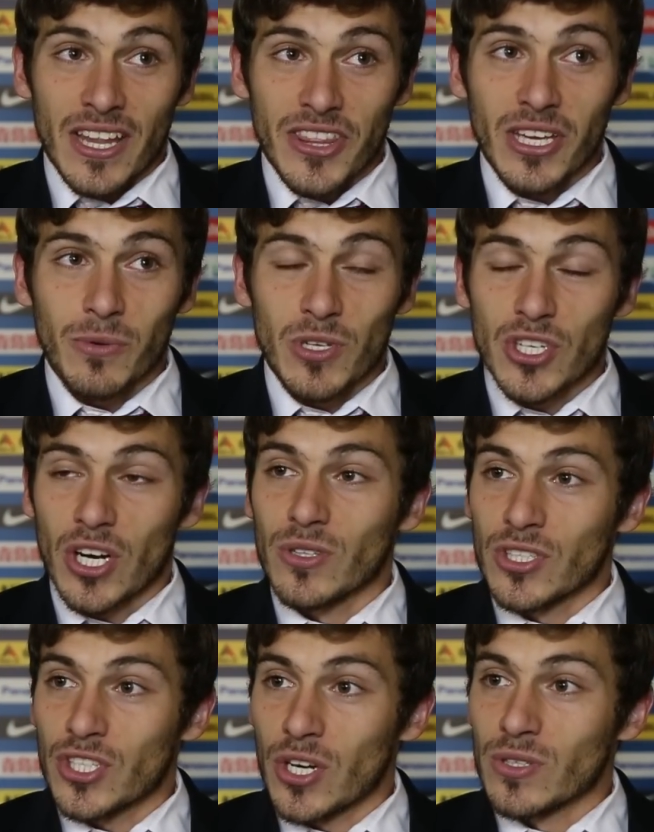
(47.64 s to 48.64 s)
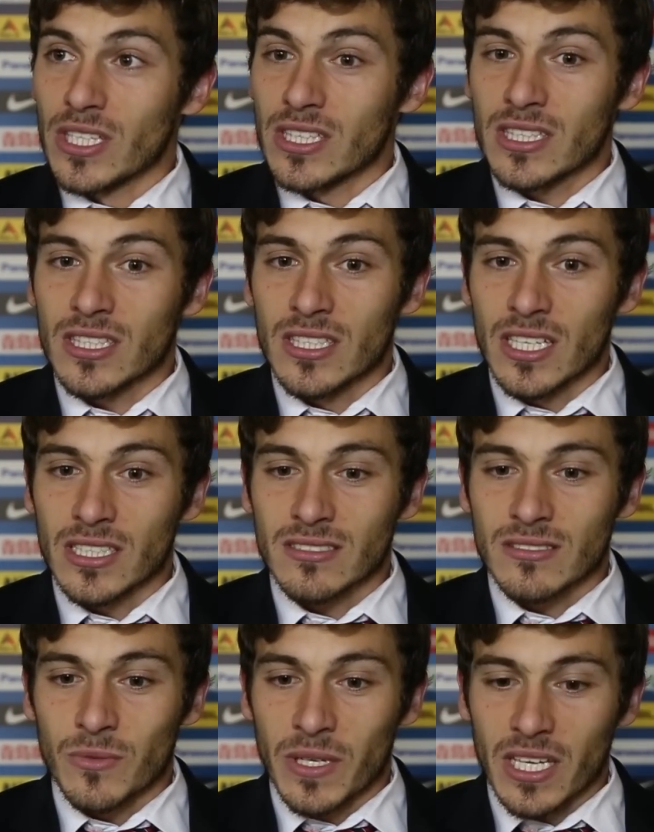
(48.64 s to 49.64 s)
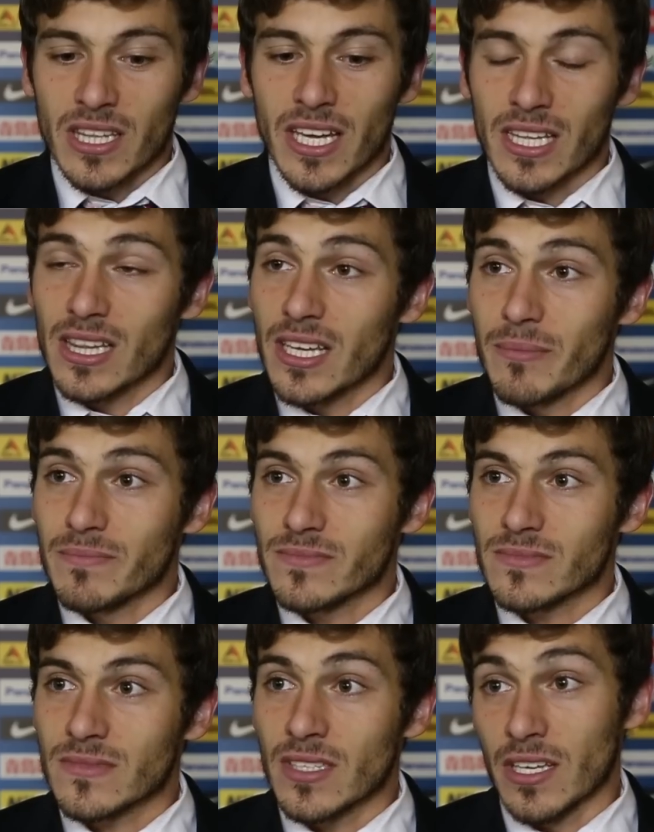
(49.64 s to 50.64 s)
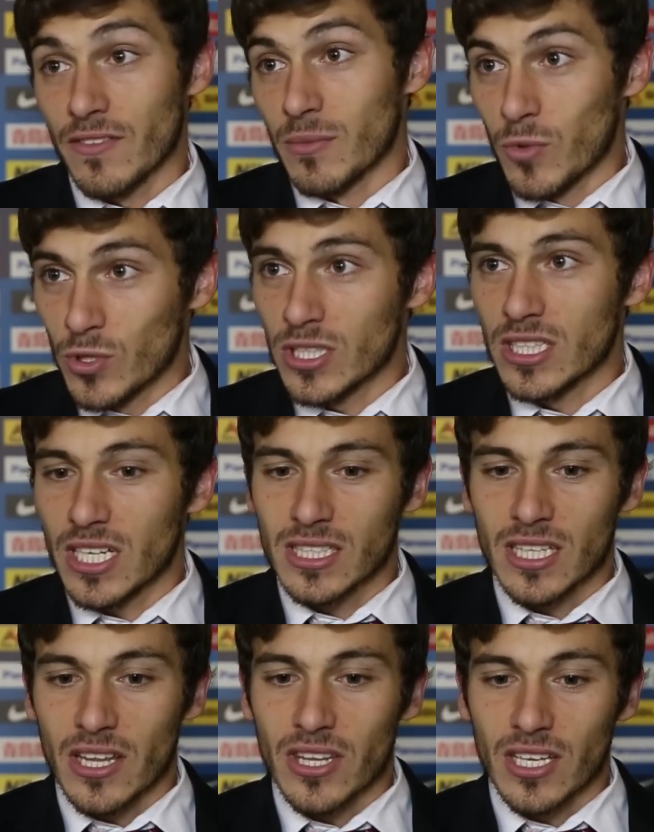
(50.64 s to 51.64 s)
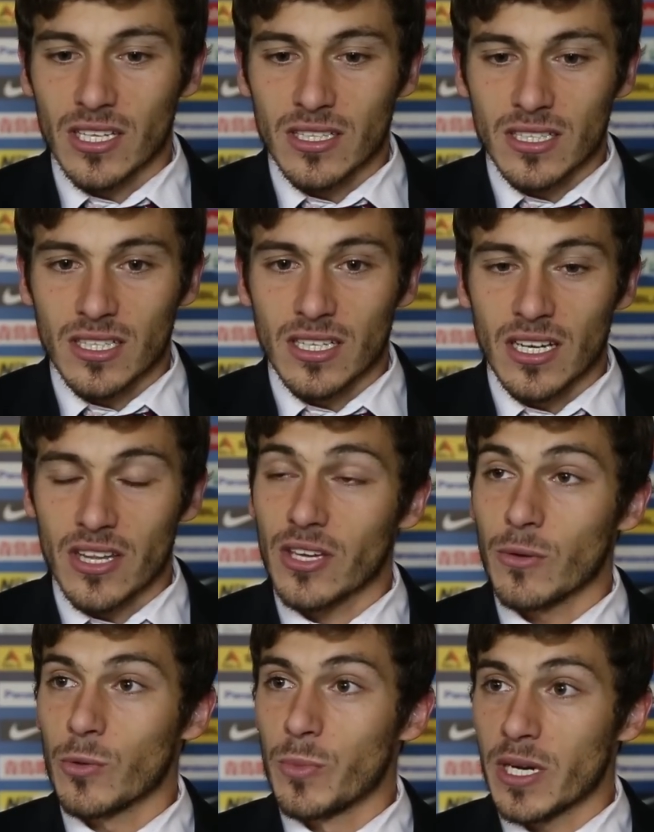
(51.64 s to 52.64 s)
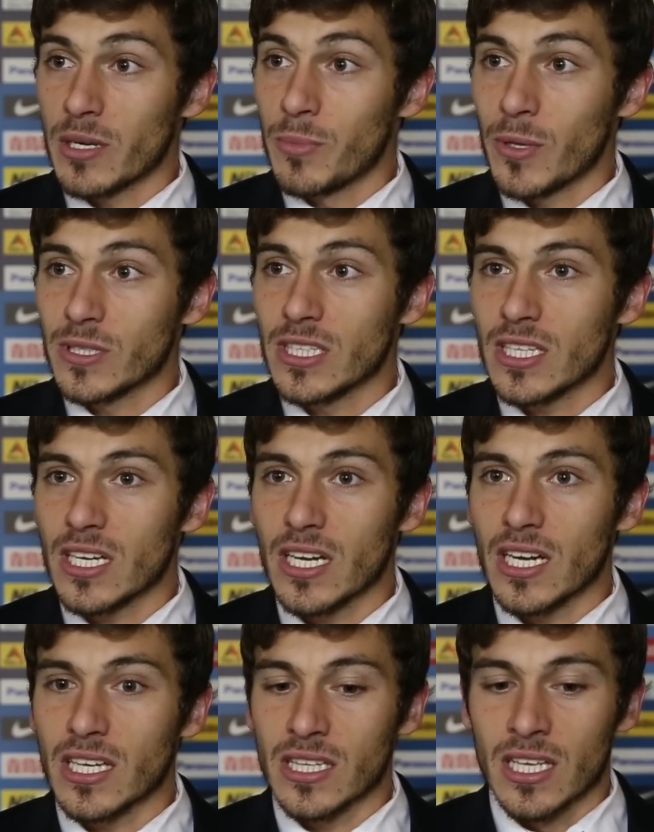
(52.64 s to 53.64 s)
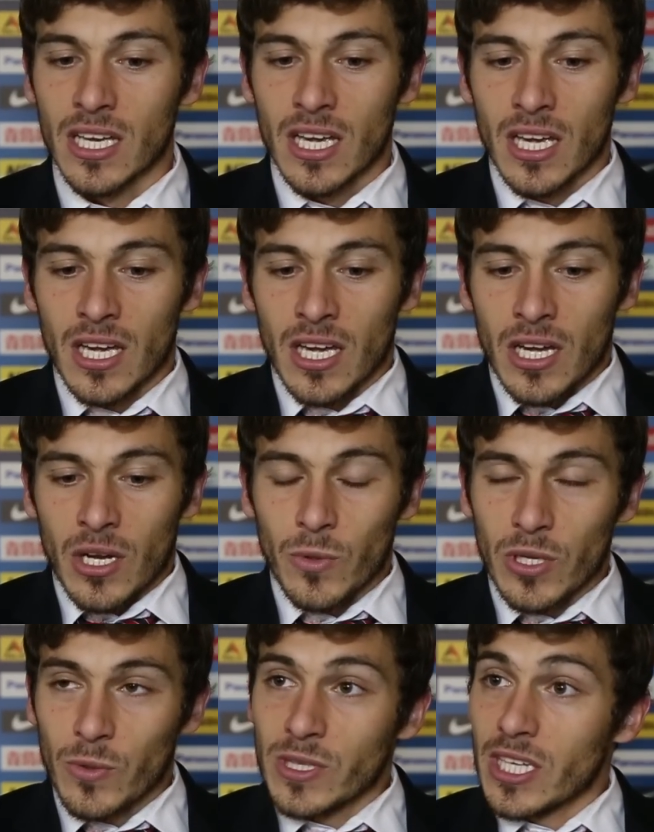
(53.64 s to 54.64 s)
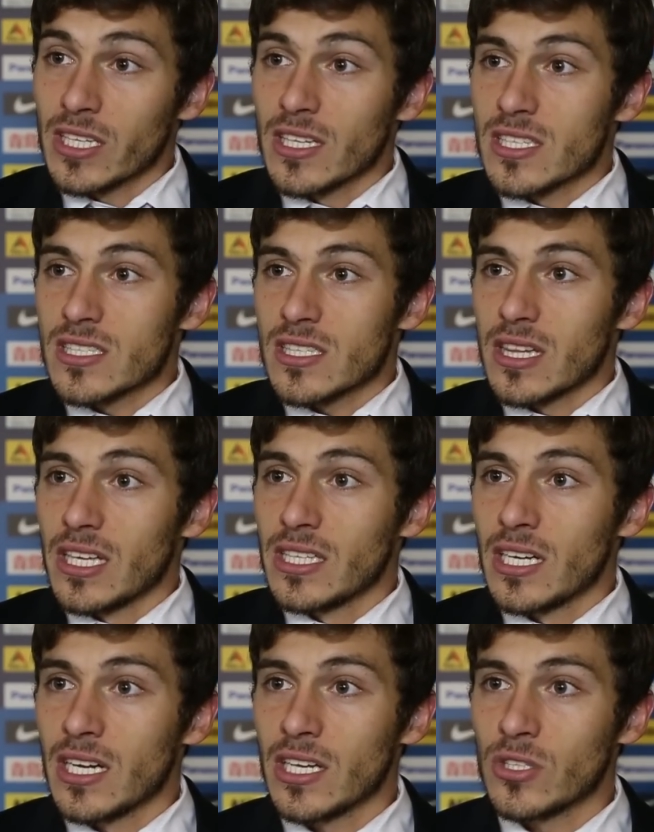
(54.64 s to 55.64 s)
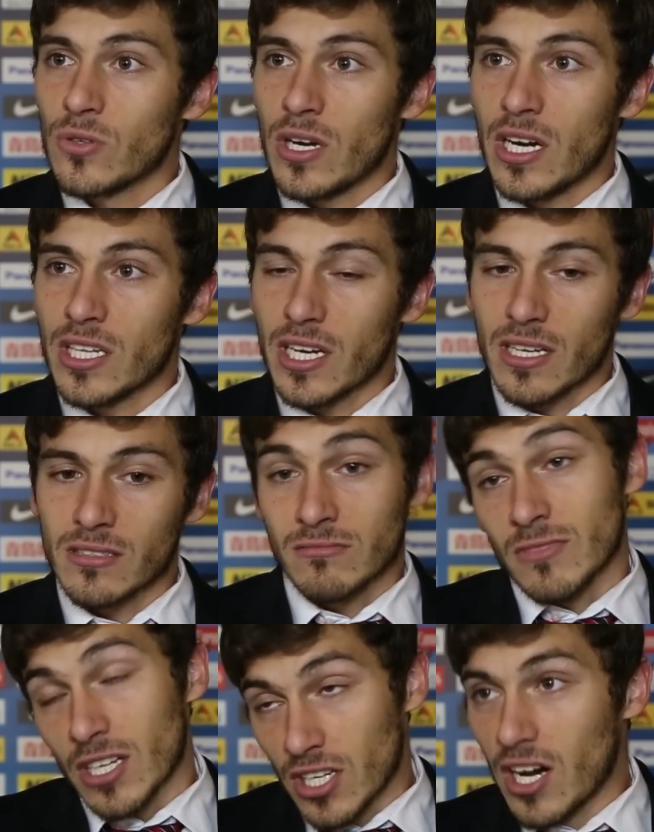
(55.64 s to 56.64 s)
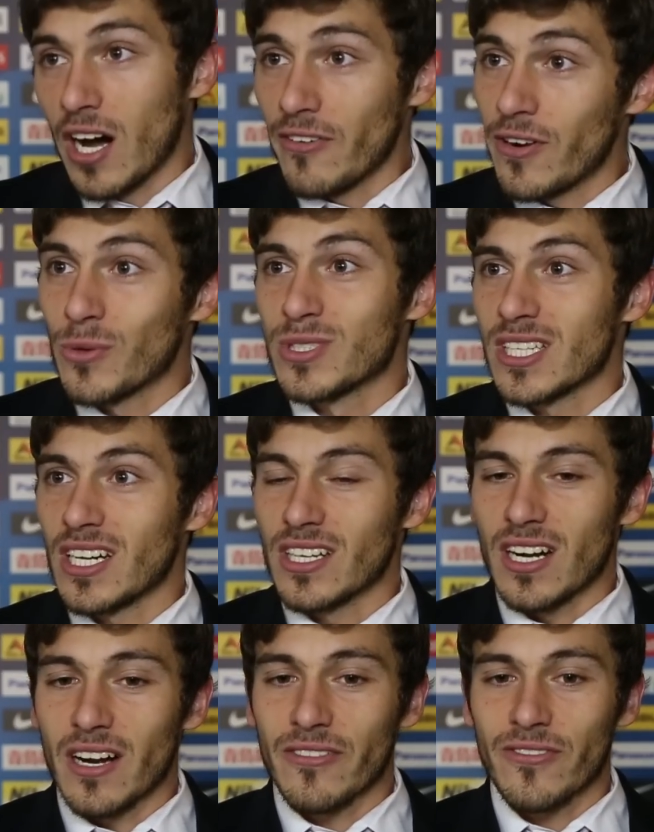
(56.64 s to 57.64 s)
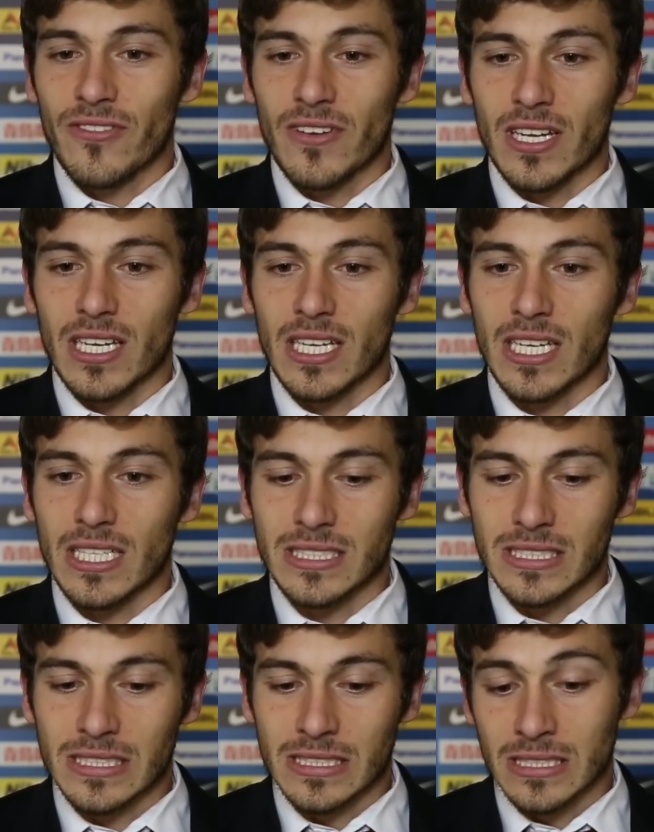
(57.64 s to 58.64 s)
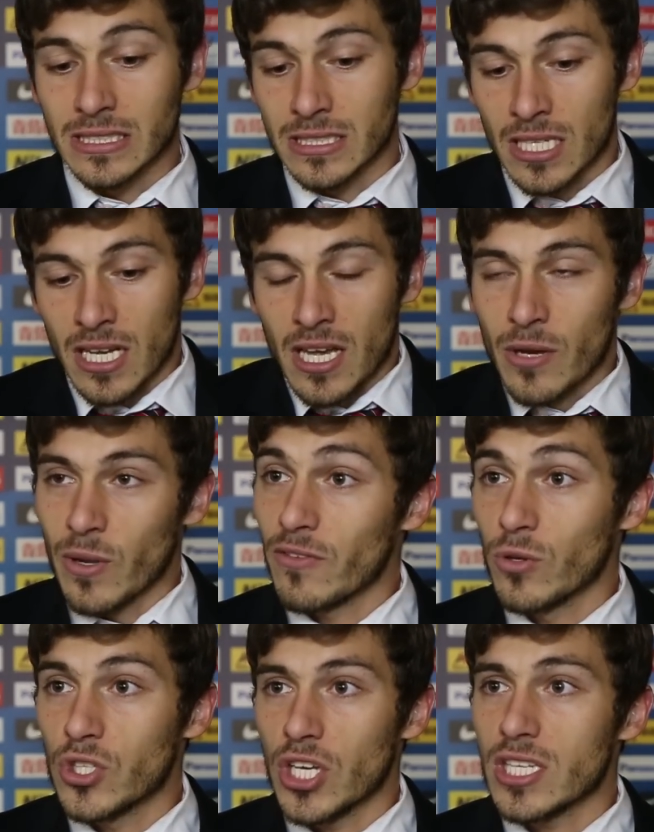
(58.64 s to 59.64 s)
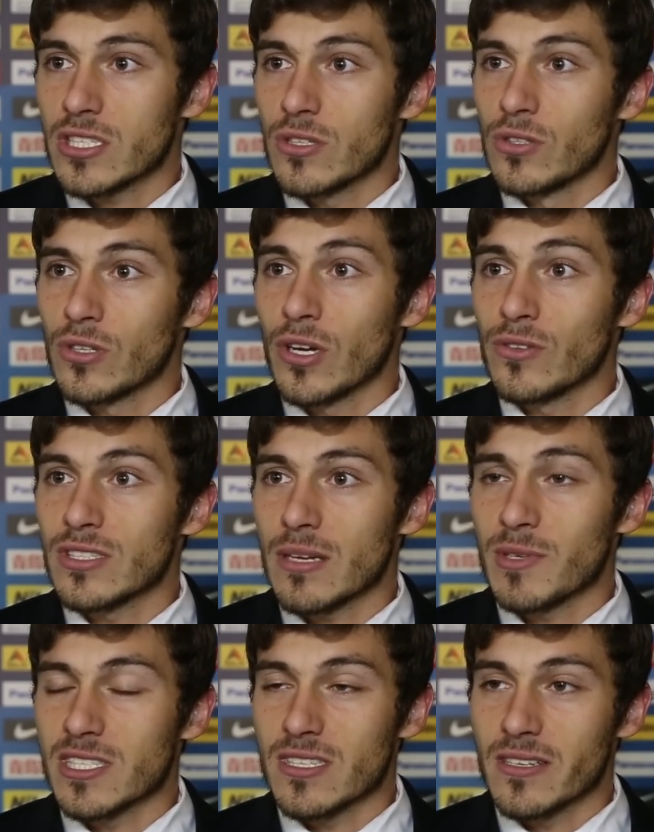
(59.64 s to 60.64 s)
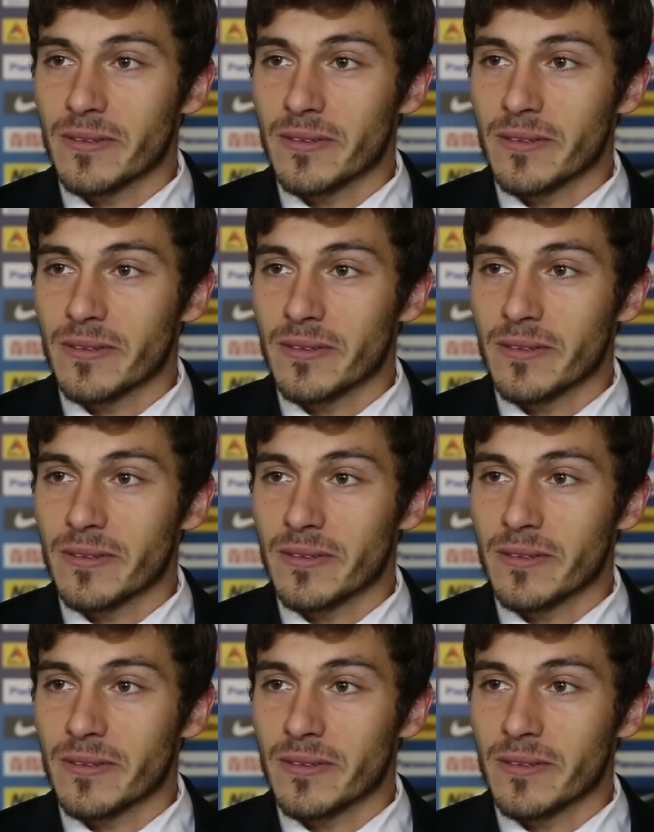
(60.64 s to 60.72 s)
think we showed that we can handle them even more than that. I think we were a better opponent, and we take this lead to our other half. I would say other half, and have a good chance to go to semis.